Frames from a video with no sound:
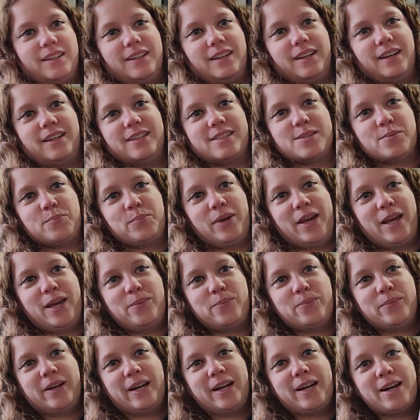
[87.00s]
it's a paint
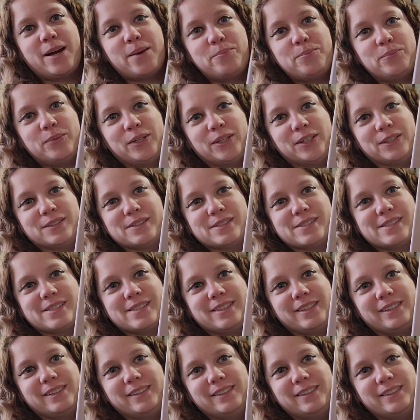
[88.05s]
by numbers,
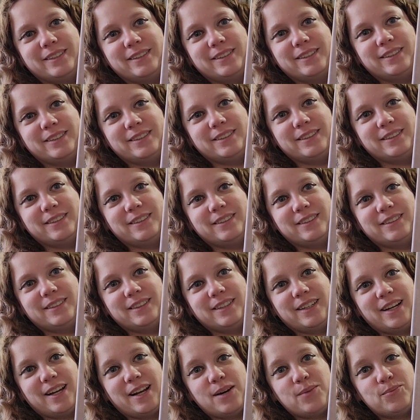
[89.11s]

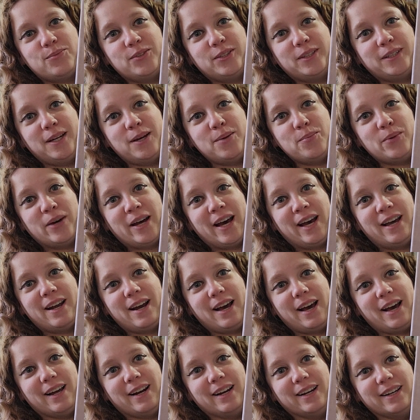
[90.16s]
and I'm really bad
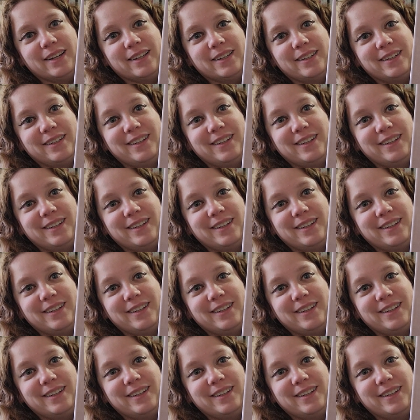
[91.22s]
at it.